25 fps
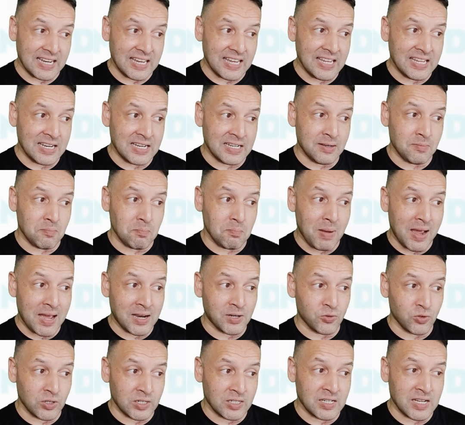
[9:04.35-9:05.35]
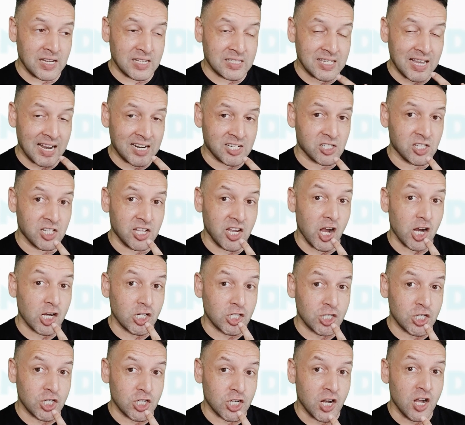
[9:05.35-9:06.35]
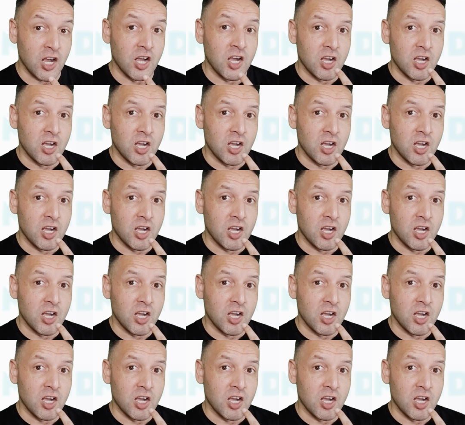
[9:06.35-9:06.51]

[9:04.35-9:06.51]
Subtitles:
in Mandarin, it's actually zh,